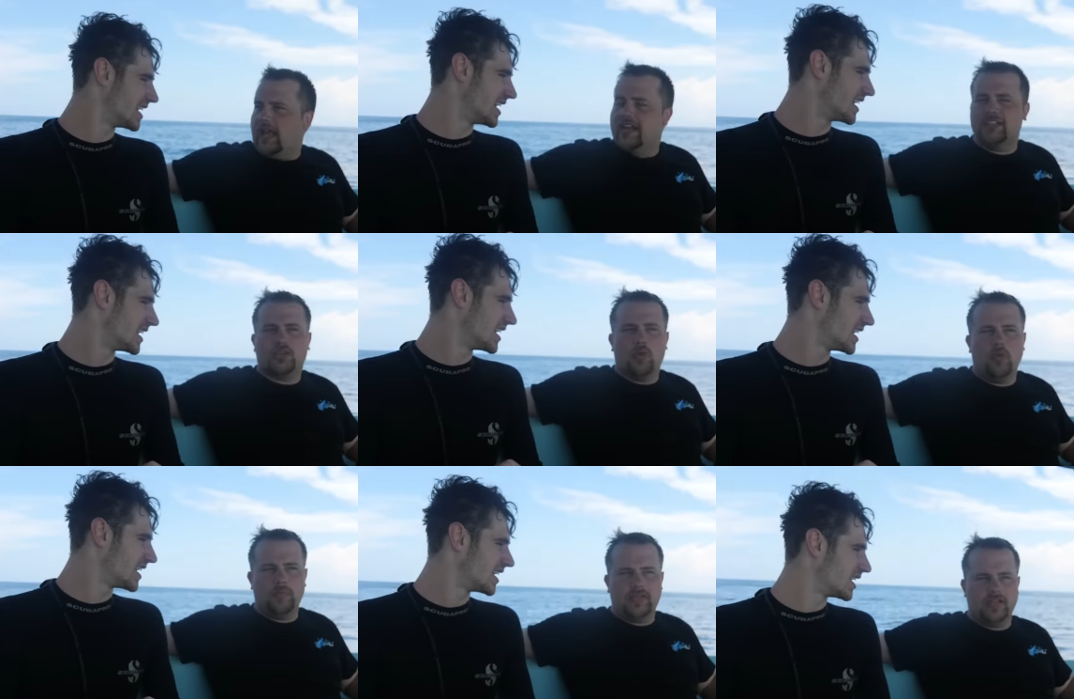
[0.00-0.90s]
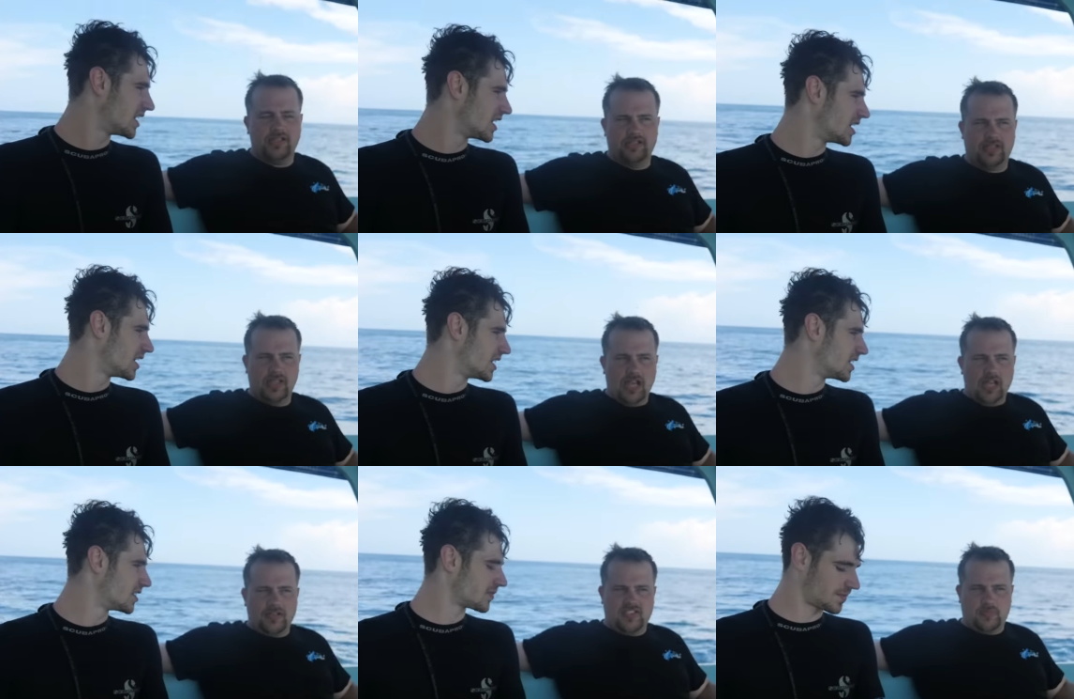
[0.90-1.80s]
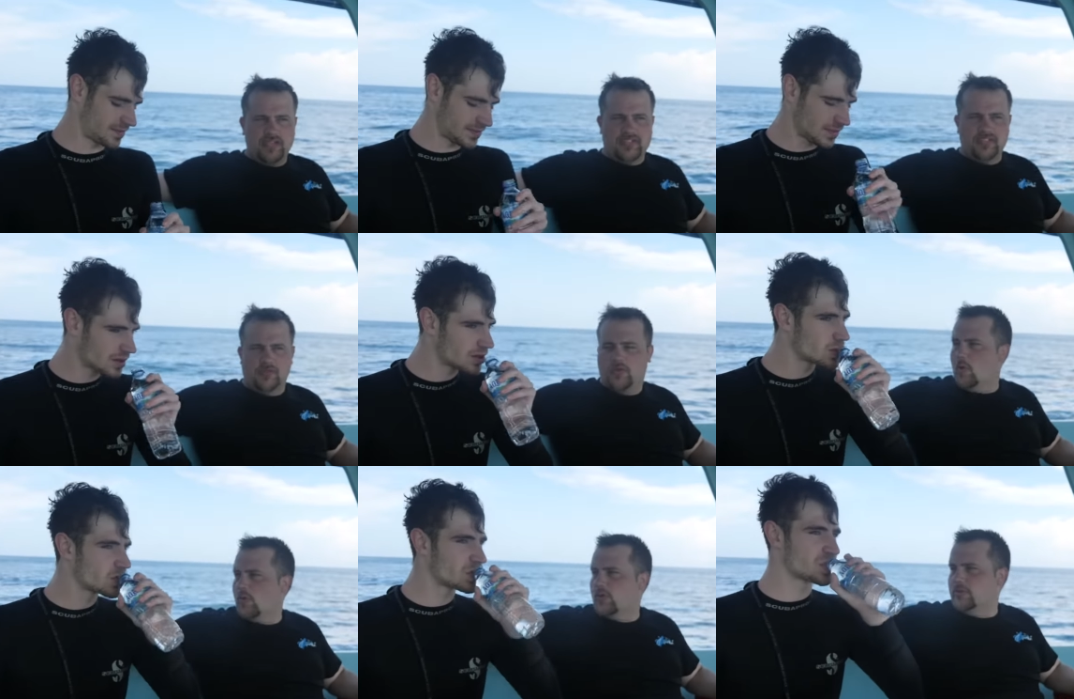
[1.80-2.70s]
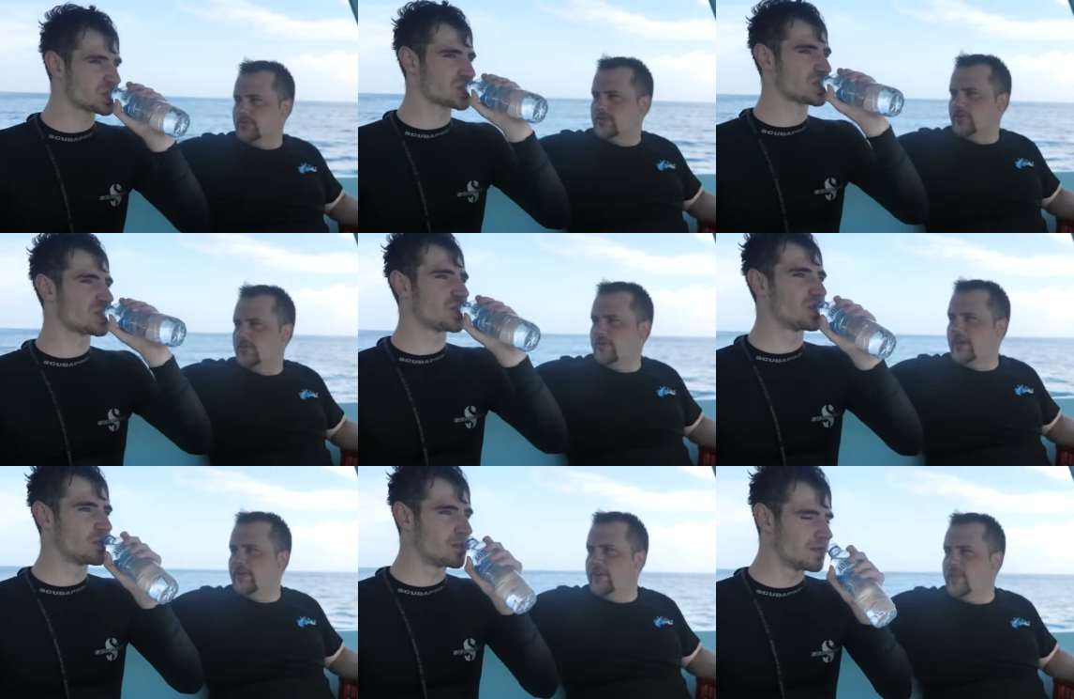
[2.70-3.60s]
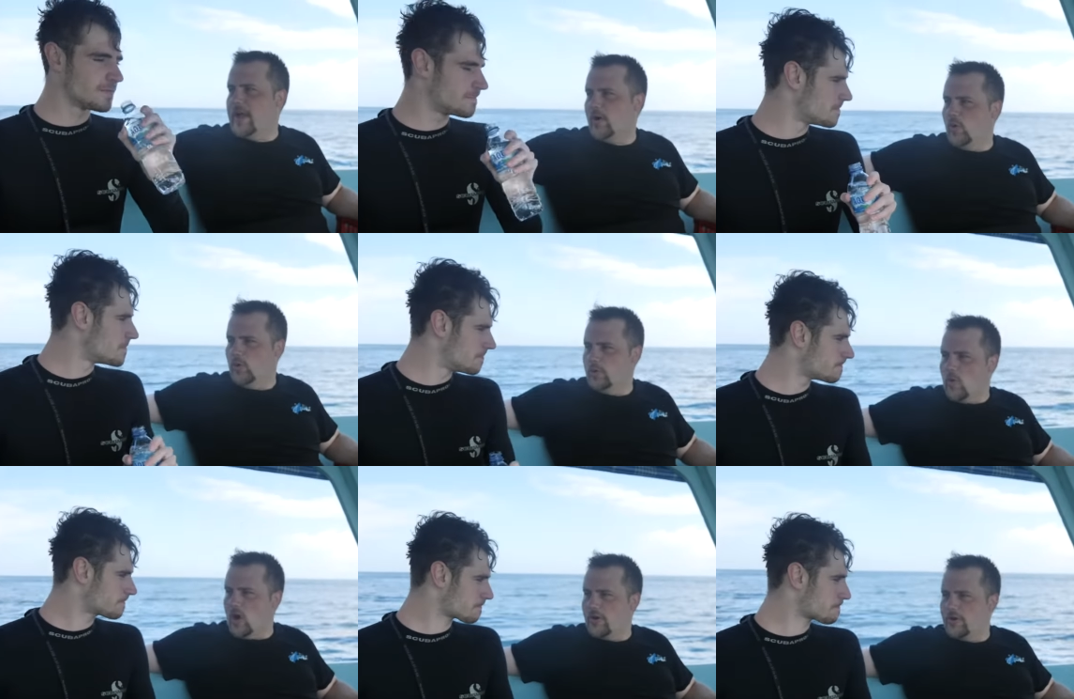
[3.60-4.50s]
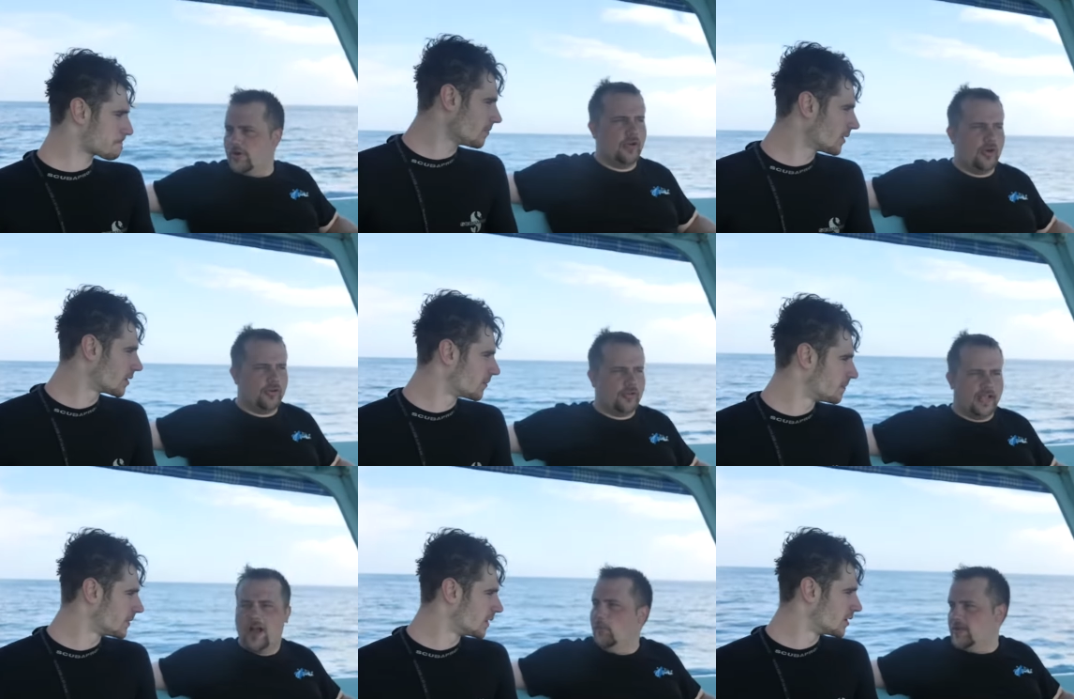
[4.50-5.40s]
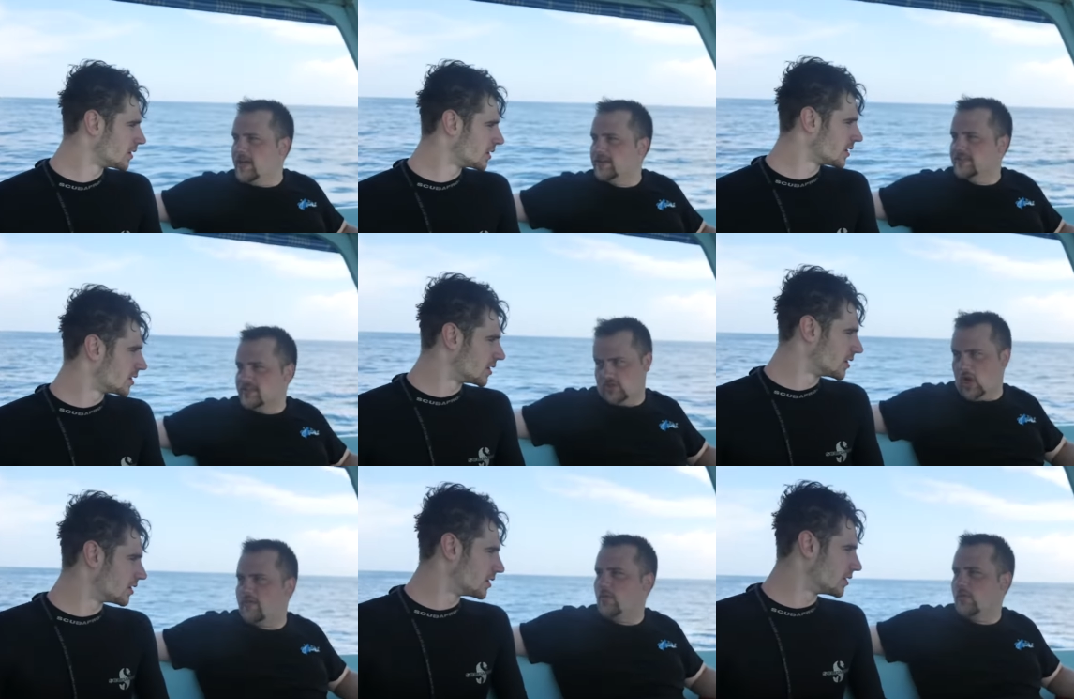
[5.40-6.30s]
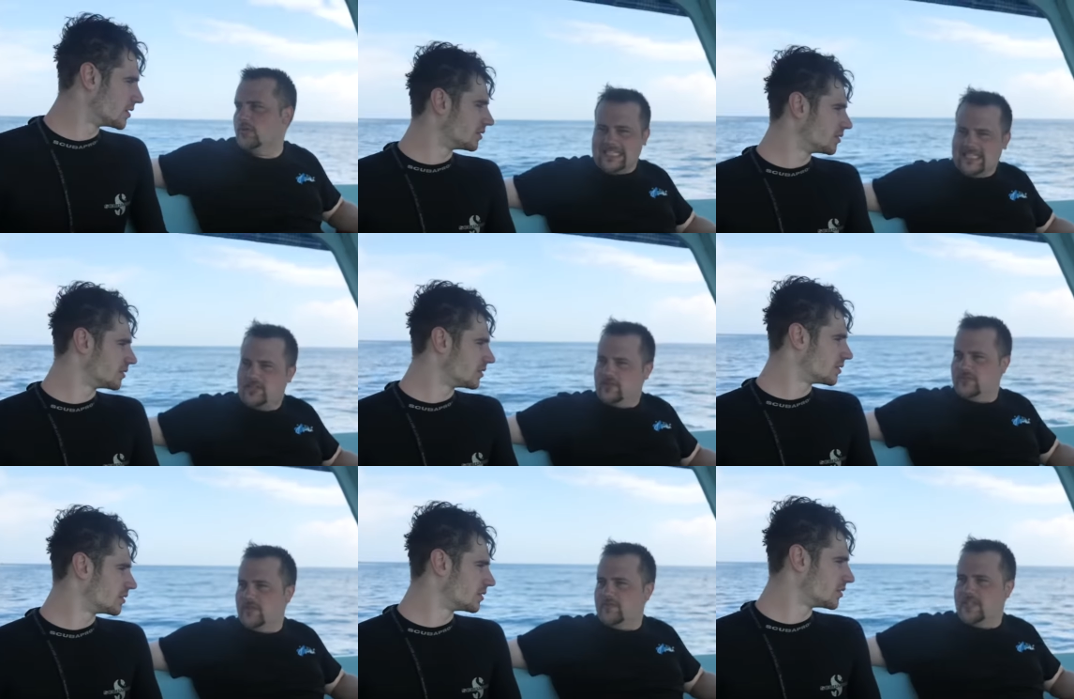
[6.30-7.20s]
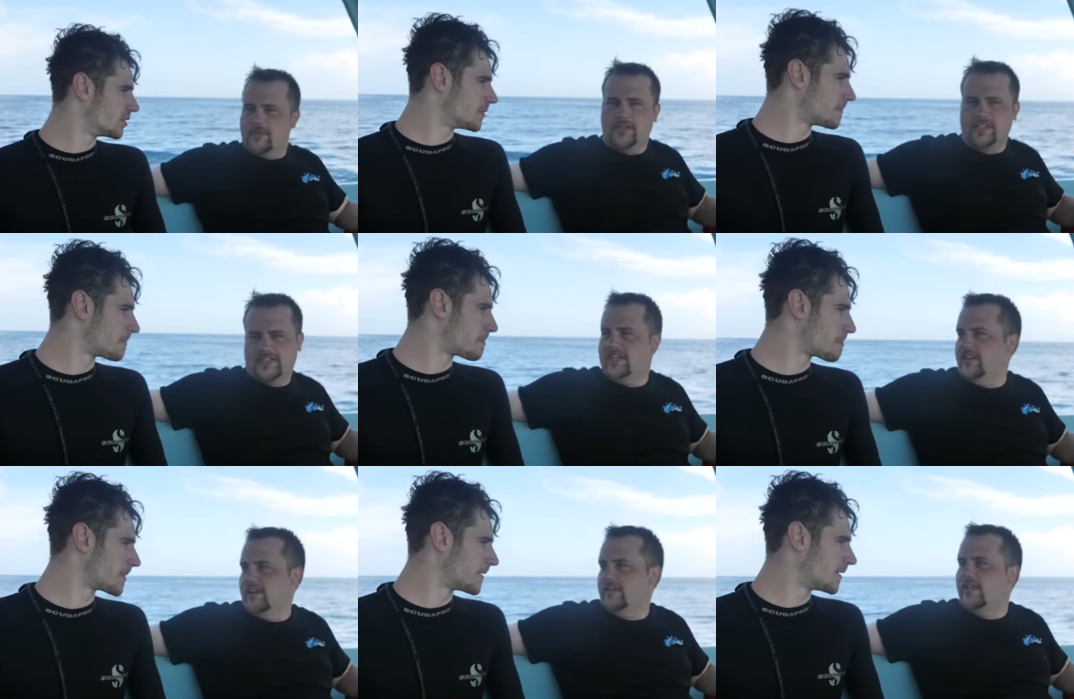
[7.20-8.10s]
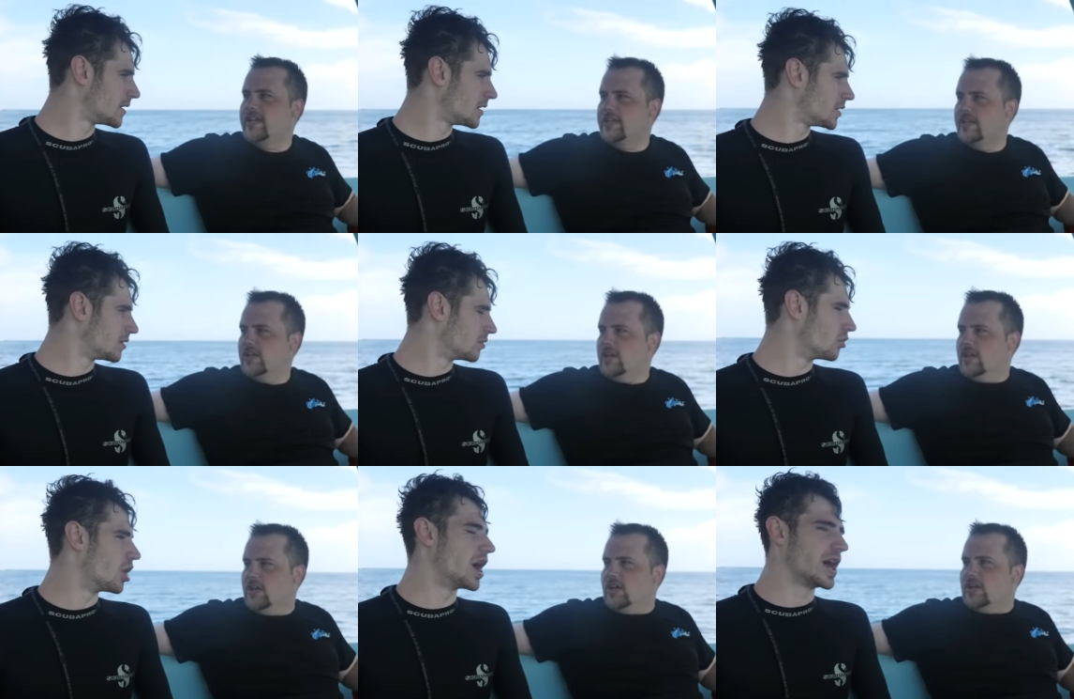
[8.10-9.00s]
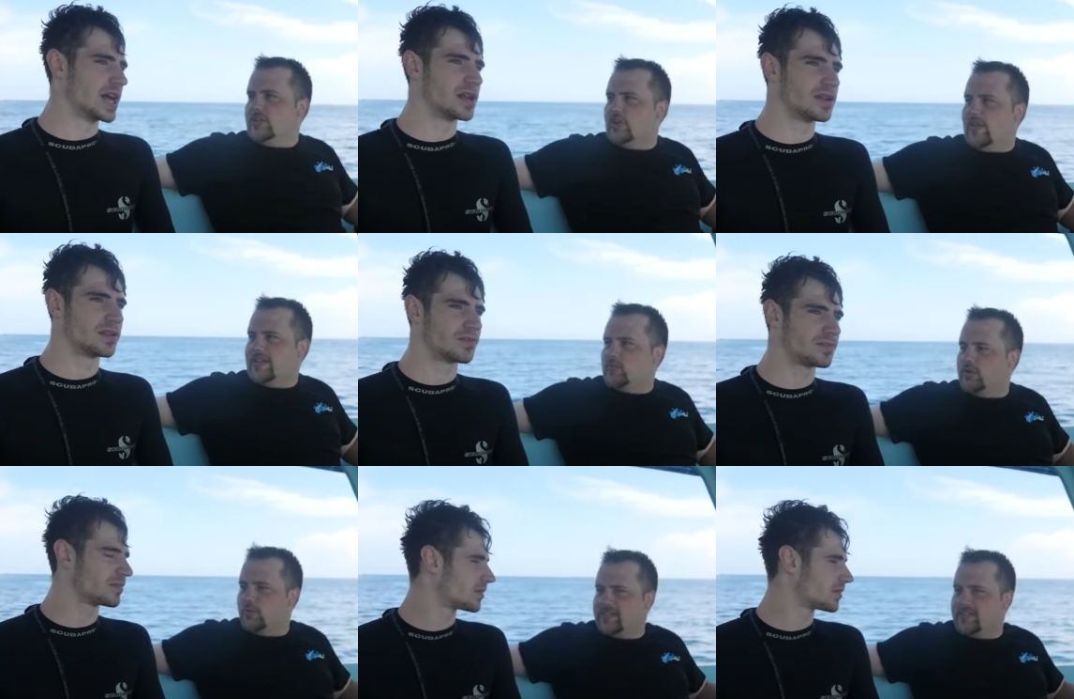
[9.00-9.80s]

Speaker 1: And it's cool because the species of corals that are in that cooler water are like LPS, like the soft coral. Easier stuff to keep that doesn't need a lot of light. Right. So that's when we